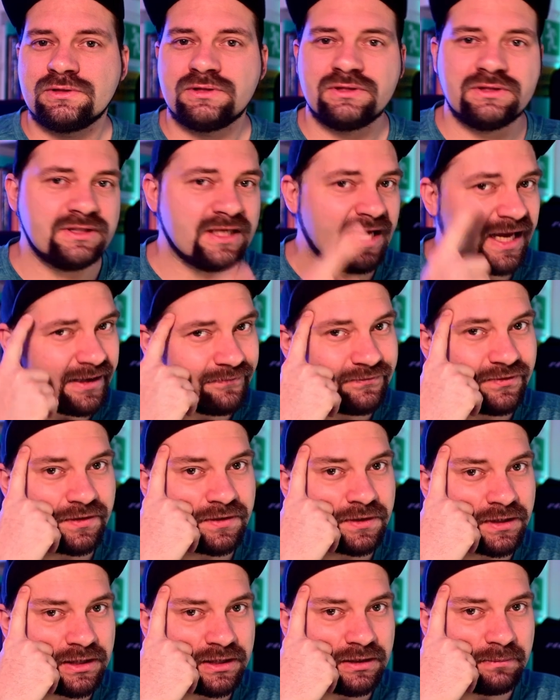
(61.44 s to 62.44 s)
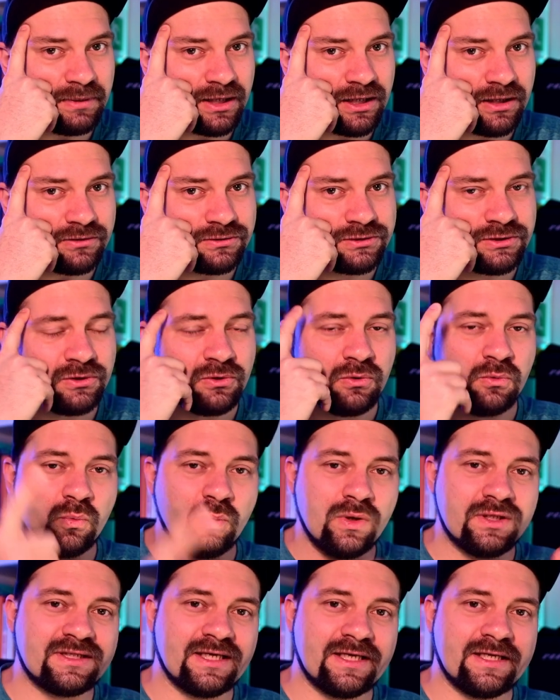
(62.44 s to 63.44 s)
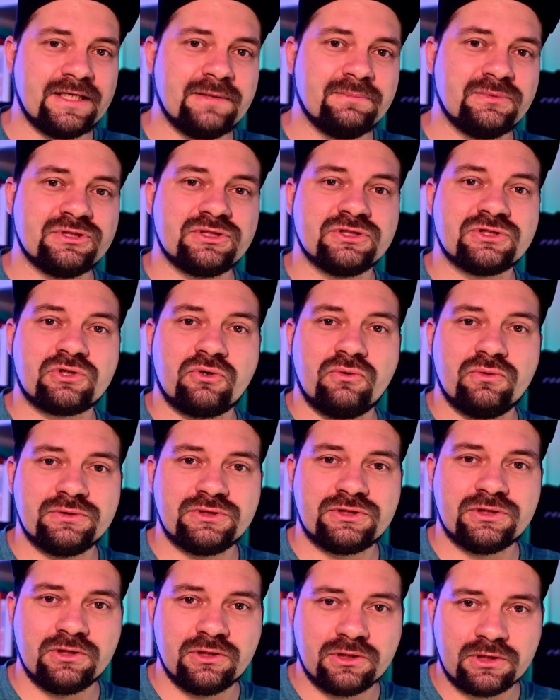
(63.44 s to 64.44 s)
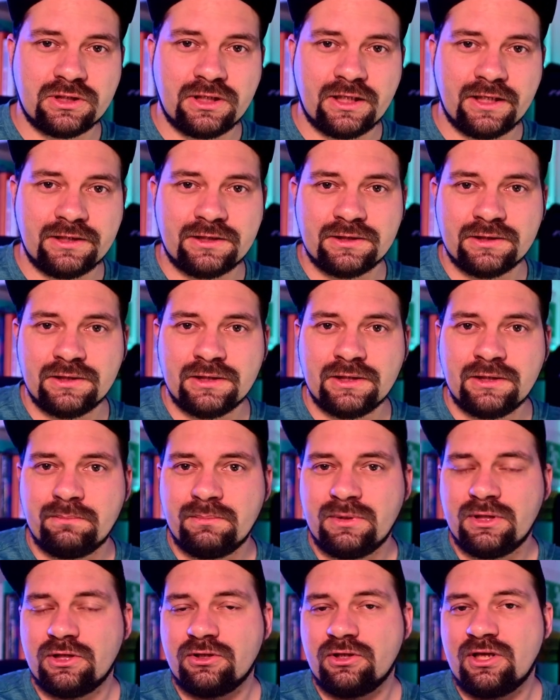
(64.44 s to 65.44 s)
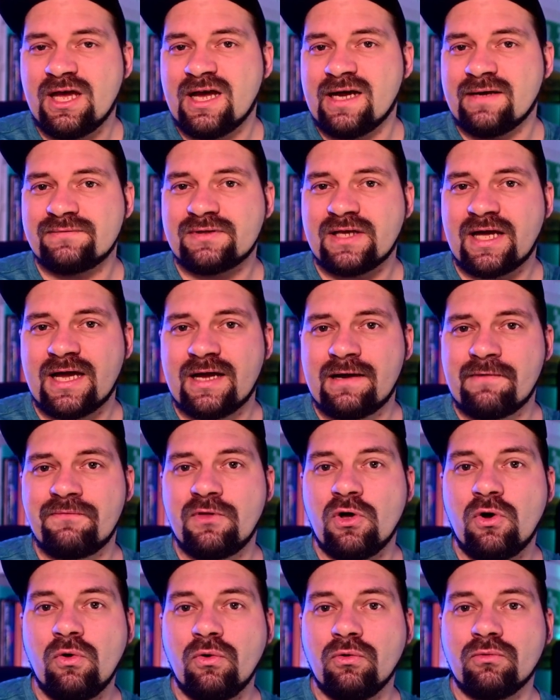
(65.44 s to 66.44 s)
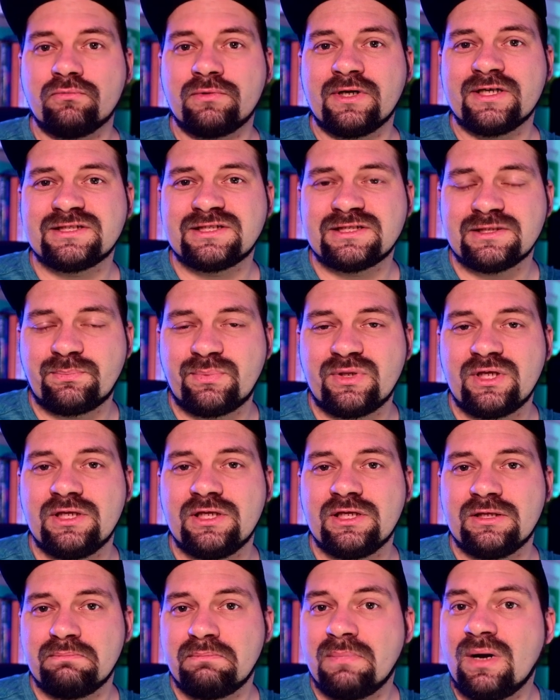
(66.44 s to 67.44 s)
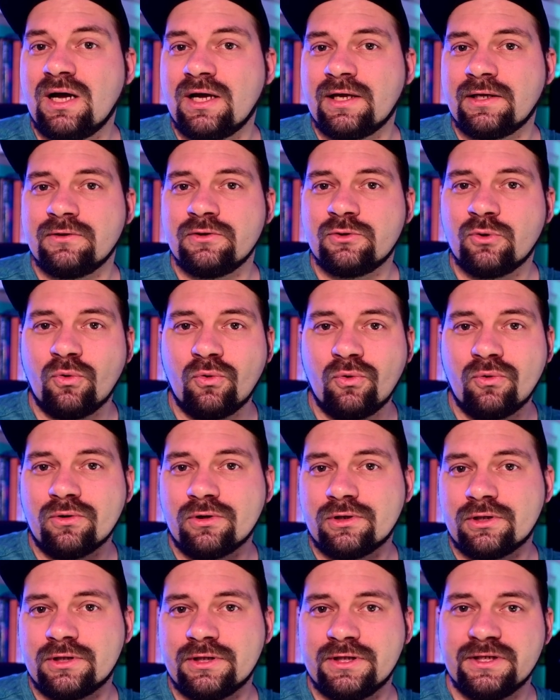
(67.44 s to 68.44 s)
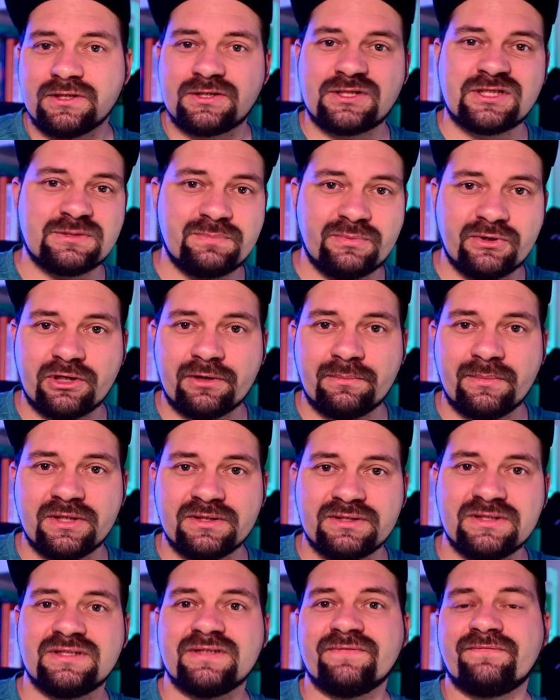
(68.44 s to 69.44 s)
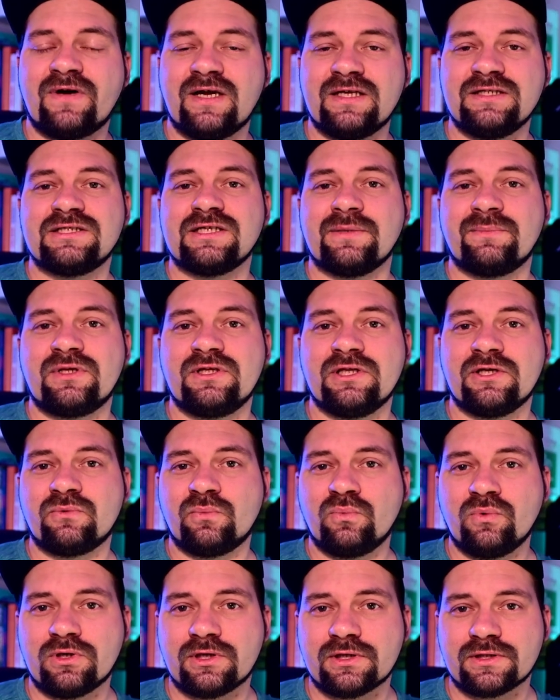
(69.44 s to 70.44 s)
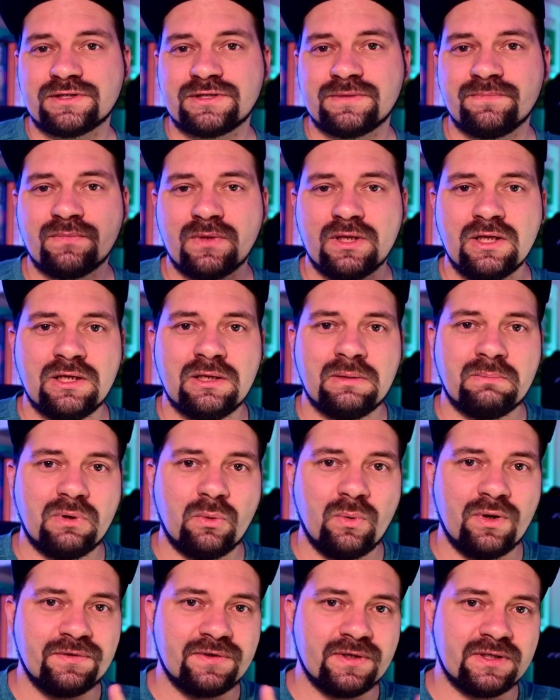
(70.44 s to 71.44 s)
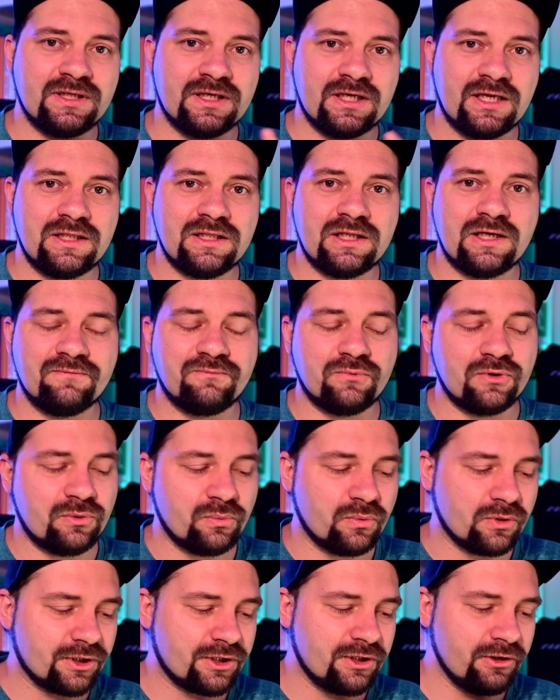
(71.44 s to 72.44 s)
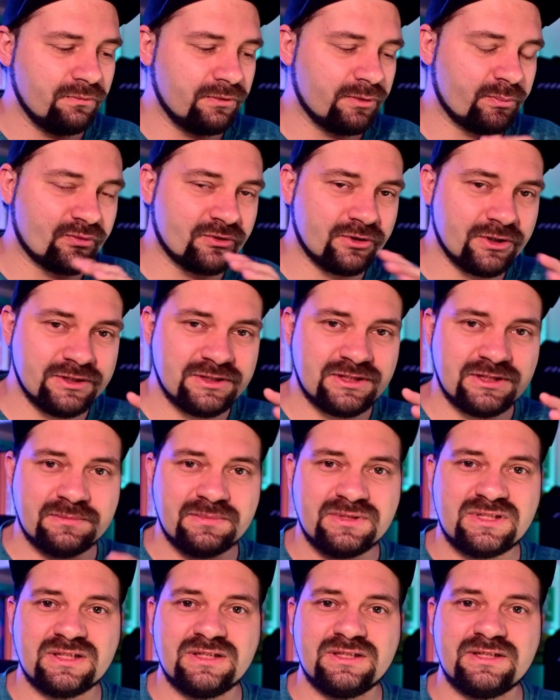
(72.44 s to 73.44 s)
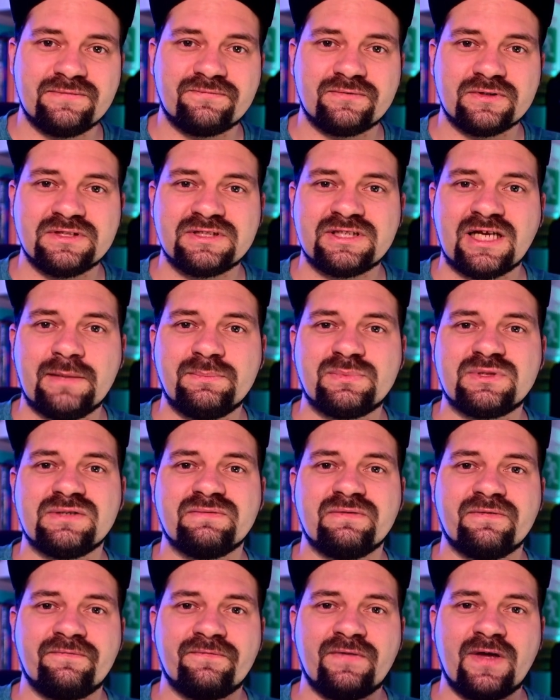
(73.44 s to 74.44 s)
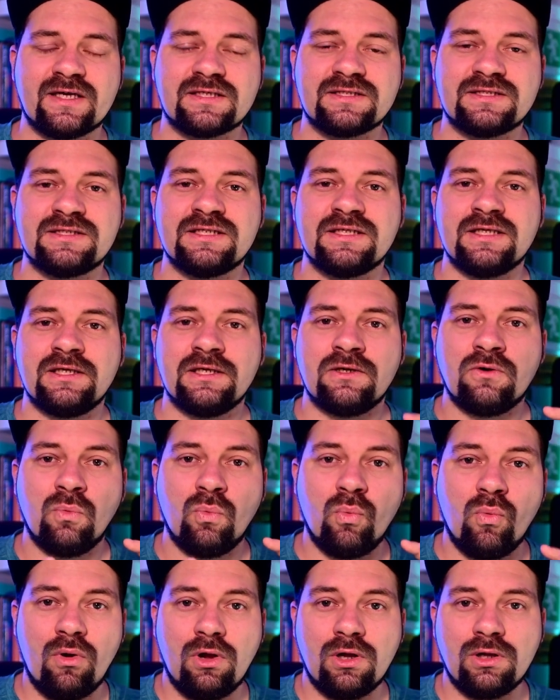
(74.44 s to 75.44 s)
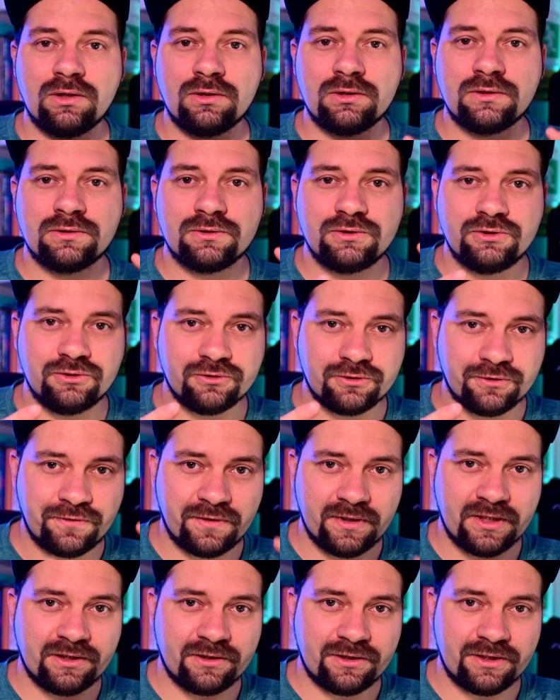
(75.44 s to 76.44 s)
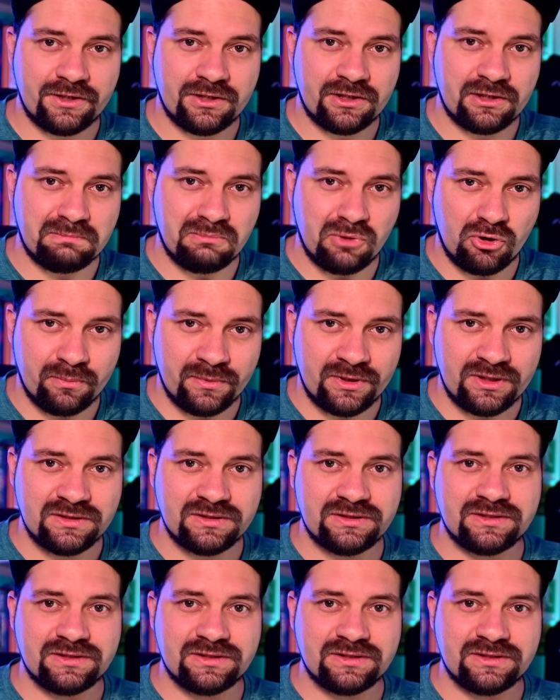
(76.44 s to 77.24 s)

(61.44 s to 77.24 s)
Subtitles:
you have to think about what that image is going to look like. Meaning you have to have the whole recipe in mind or experiment to find something that works. But one thing that I love with working with prisms and different types of effects while you're there in the moment,